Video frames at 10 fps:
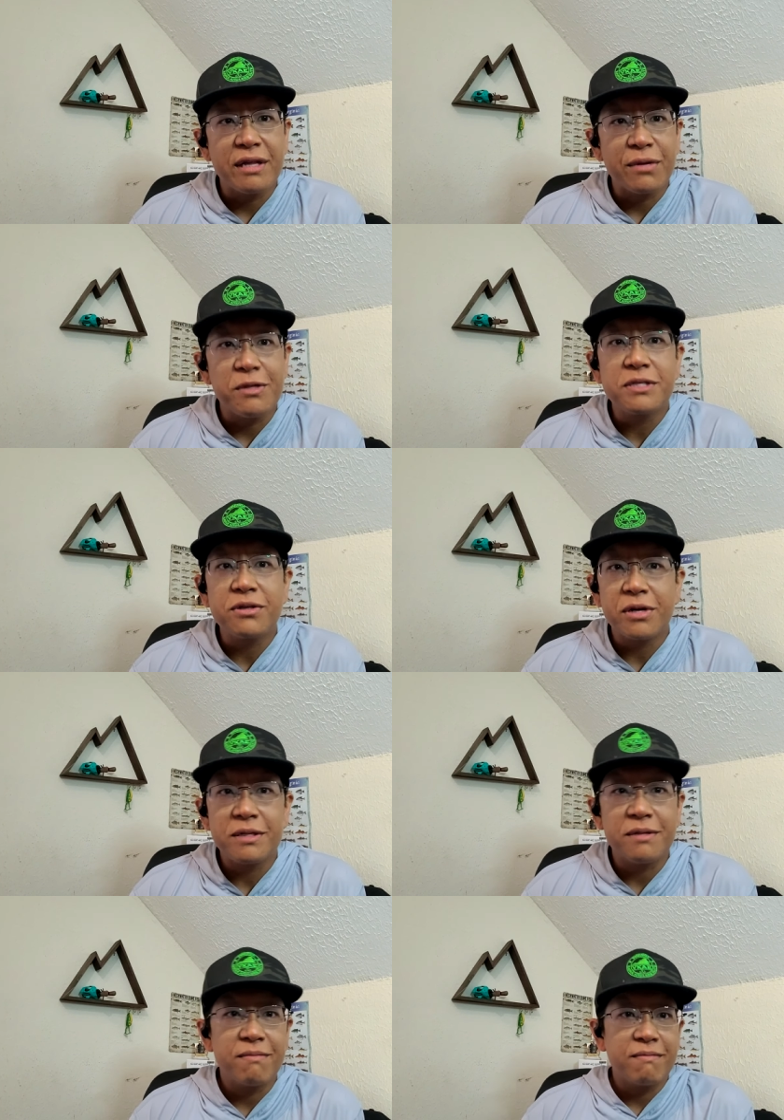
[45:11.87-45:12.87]
Like we
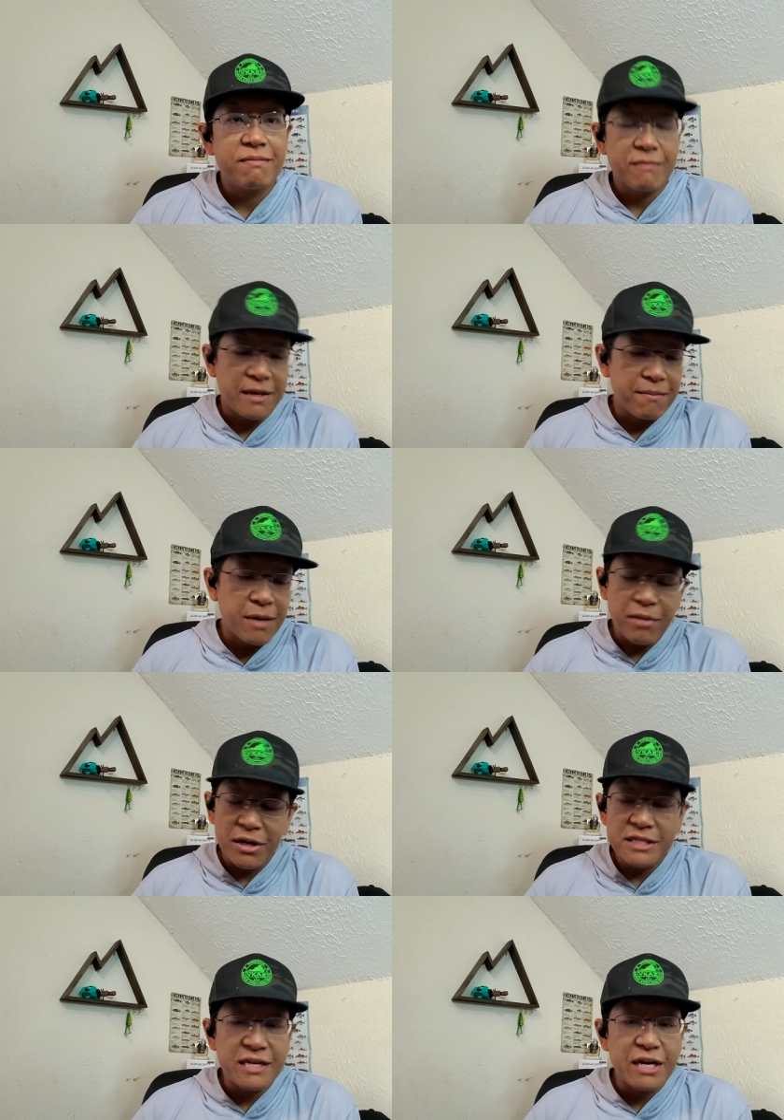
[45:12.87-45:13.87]
started, like my
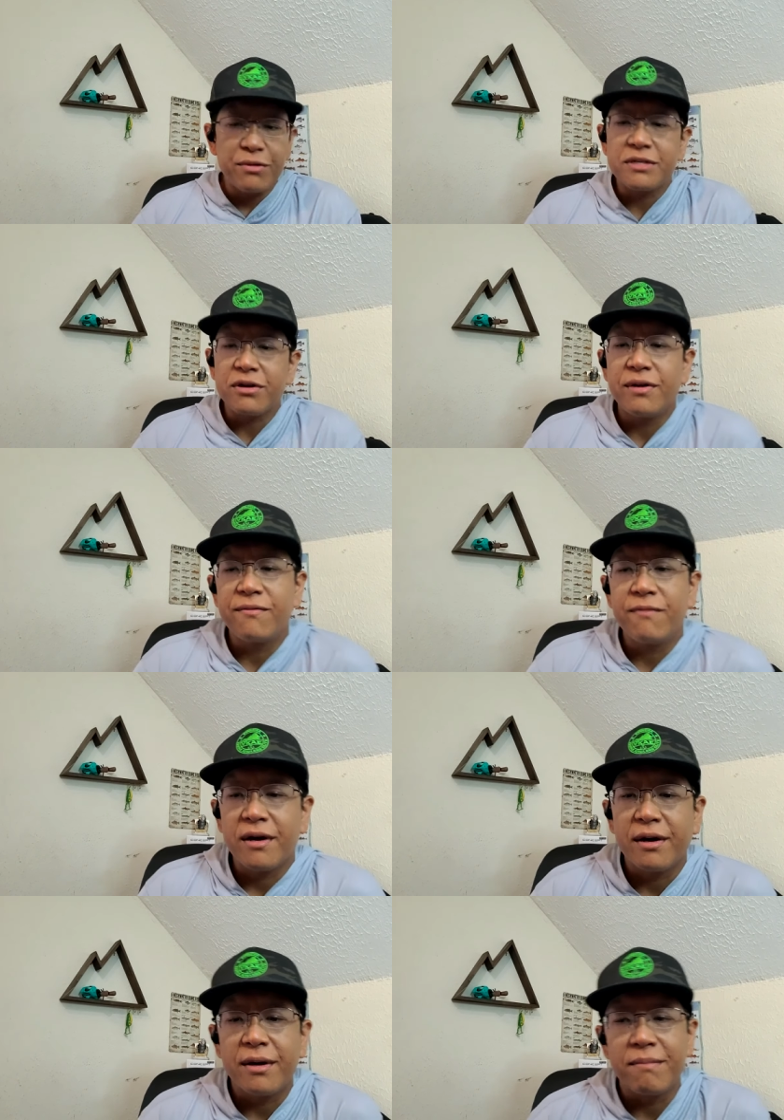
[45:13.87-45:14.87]
buddies and I, we started,
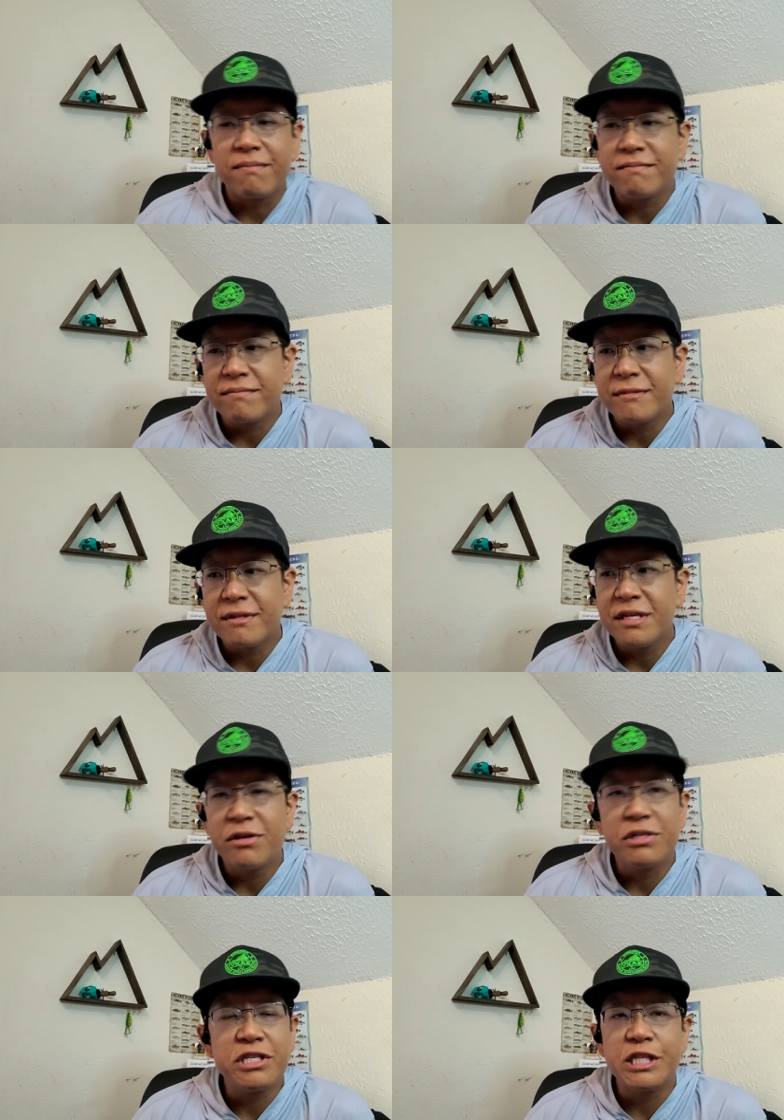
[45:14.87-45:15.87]
um, you
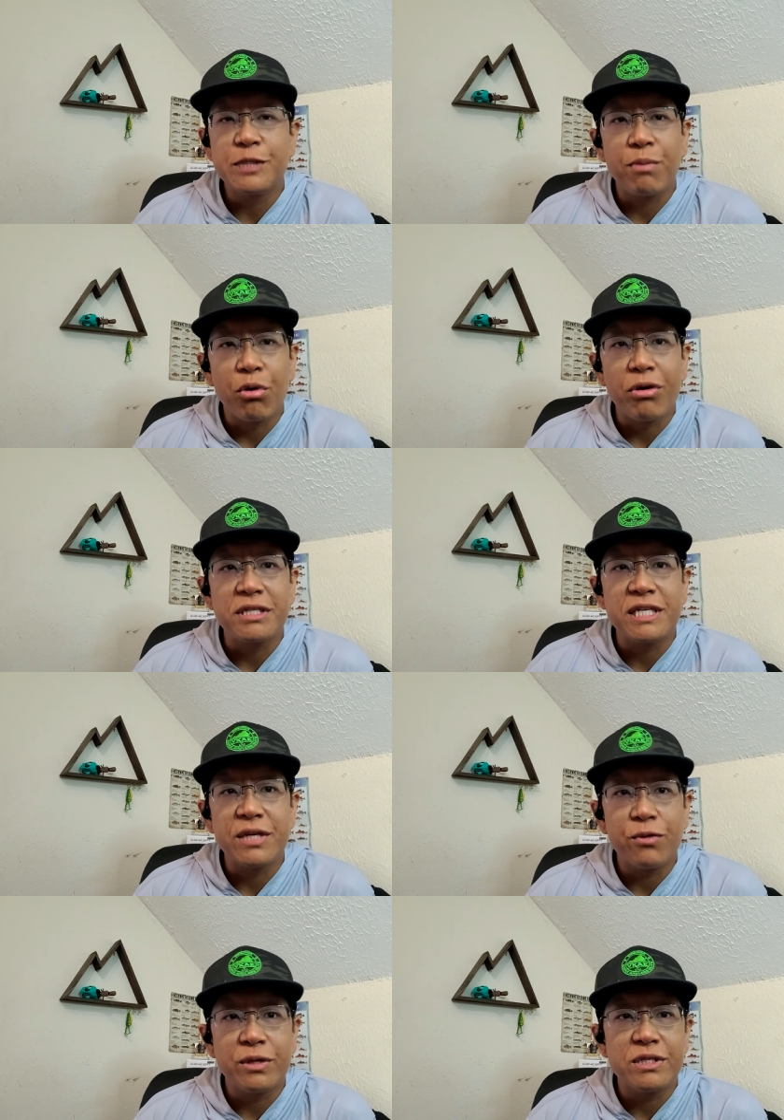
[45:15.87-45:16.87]
know, just exploring,
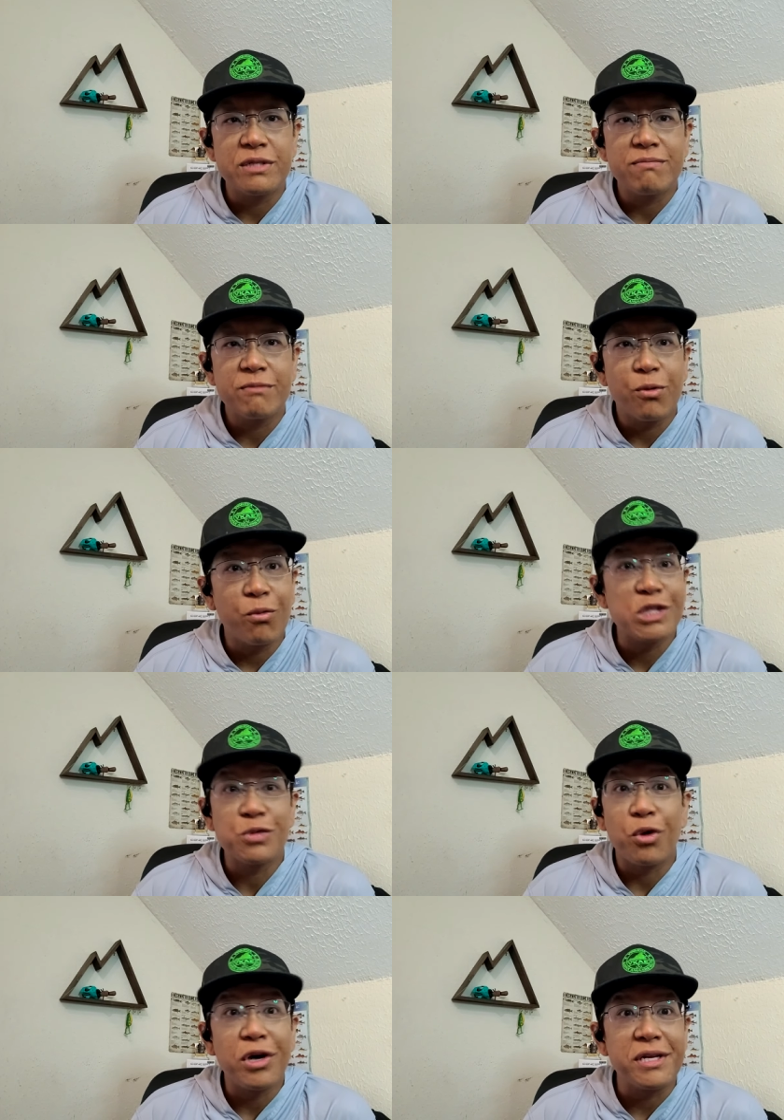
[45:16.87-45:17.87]
seeing what's, what's
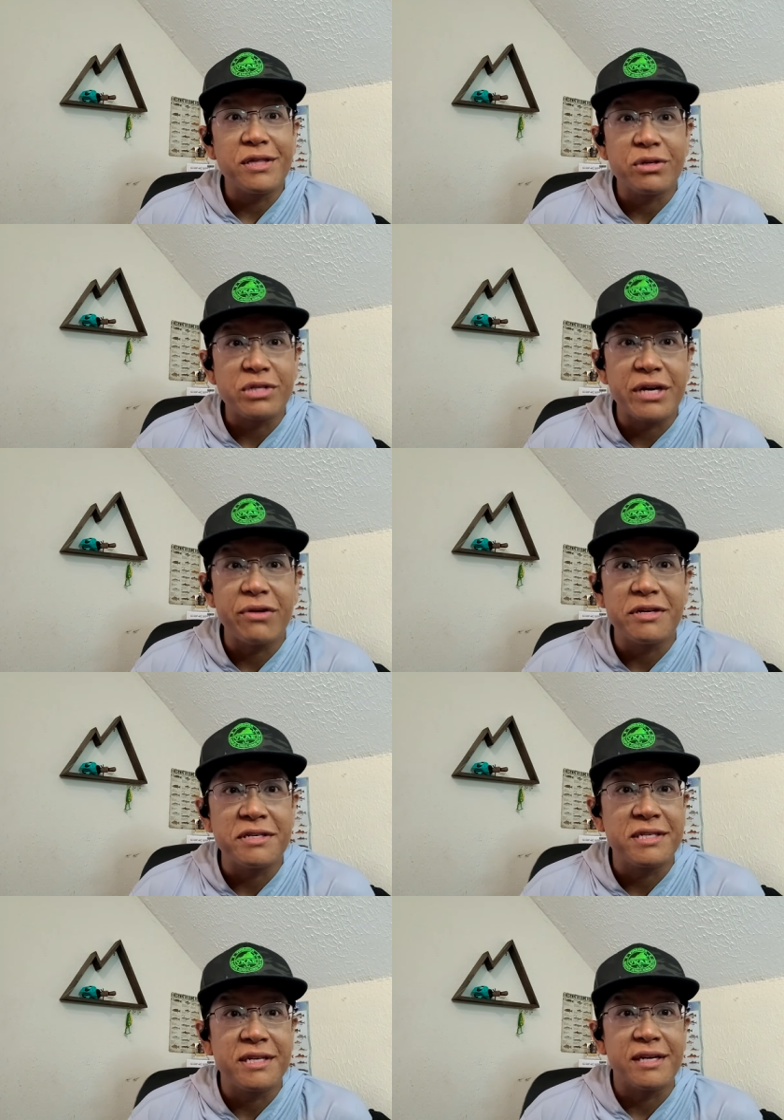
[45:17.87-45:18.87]
what in those
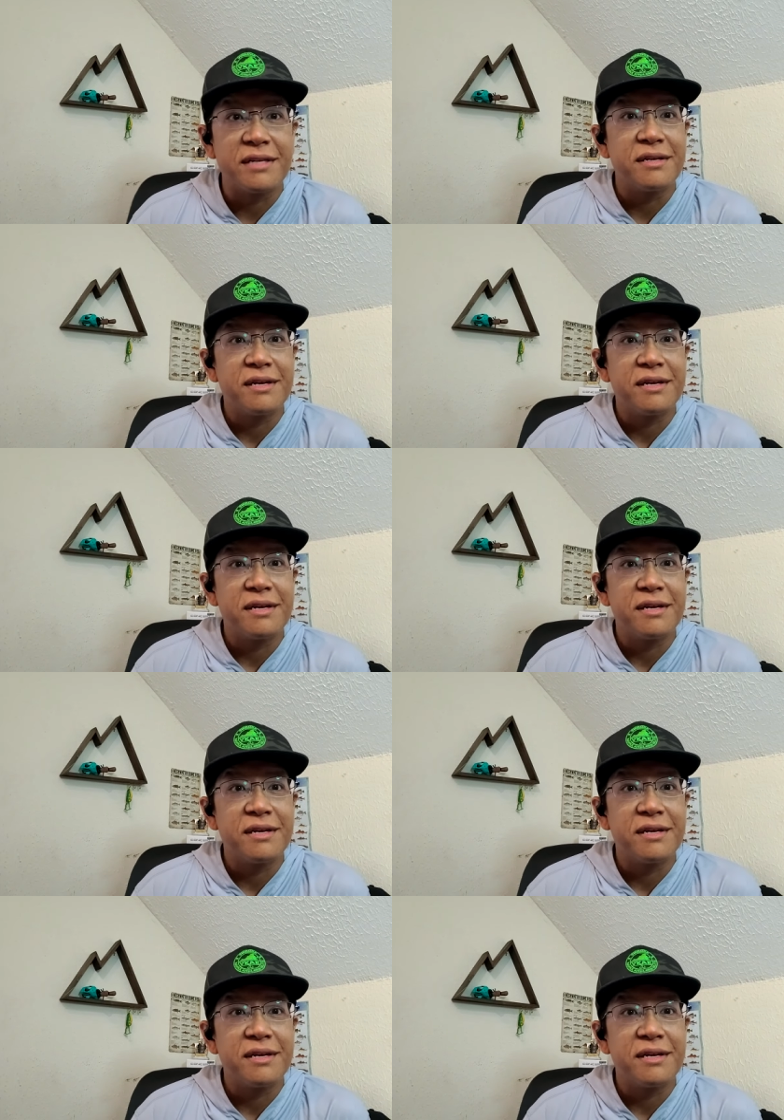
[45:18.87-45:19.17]
areas. And